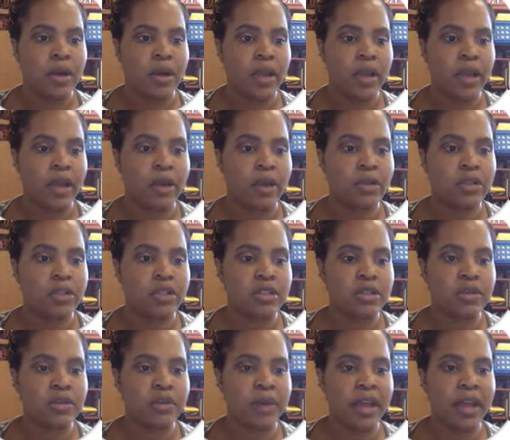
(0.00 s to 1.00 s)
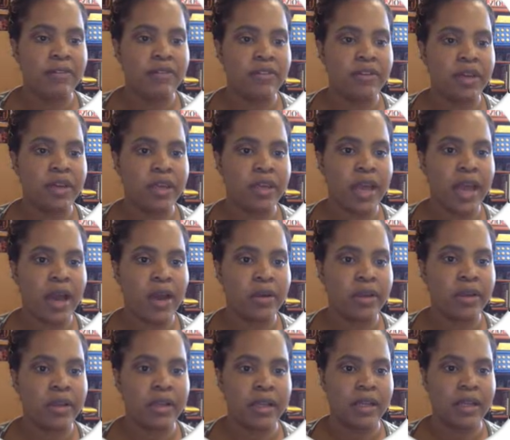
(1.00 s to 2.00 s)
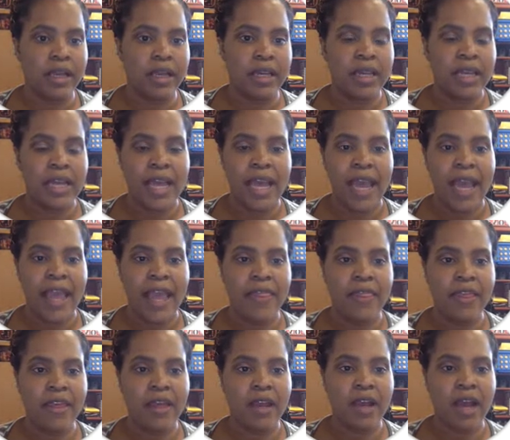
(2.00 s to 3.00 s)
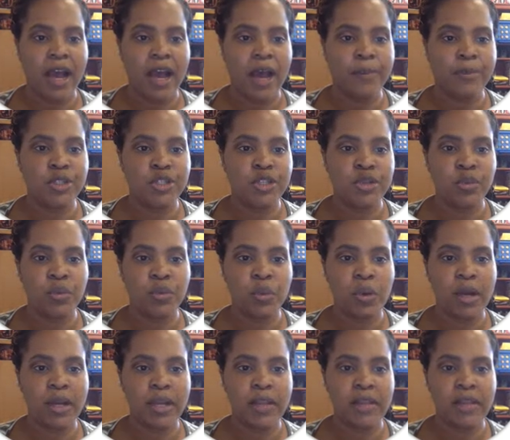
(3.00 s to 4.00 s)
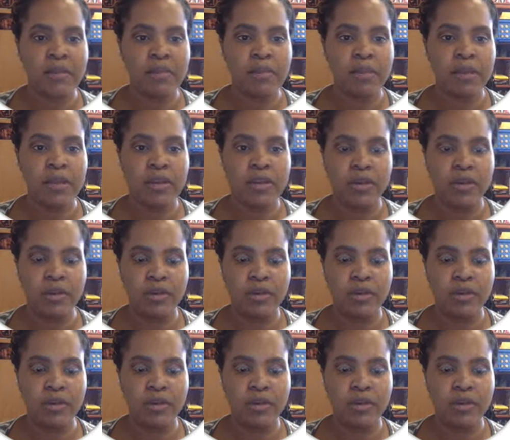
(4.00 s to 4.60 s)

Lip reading: arrow to the right for calculate, and then option 1 in the menu.